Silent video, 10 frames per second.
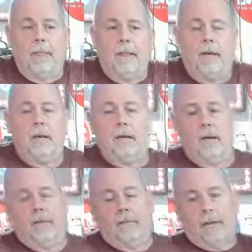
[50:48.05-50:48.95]

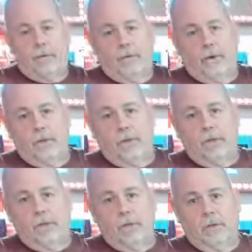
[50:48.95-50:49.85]
The
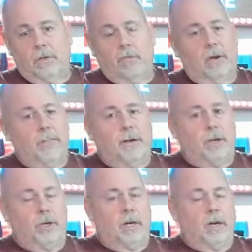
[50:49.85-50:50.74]
FlashForge can run
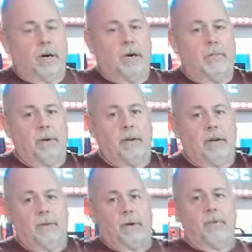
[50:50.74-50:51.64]
PETG in a heartbeat.
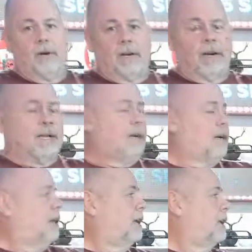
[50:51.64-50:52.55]
I want to try
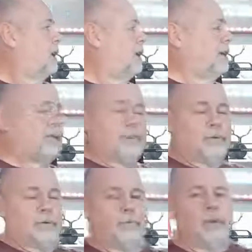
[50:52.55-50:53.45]
nylon on that thing. That's
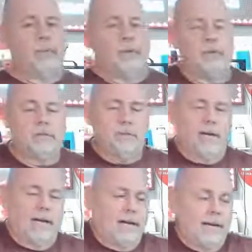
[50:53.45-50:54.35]
supposed to pretty much
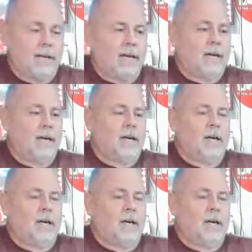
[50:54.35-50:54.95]
run anything.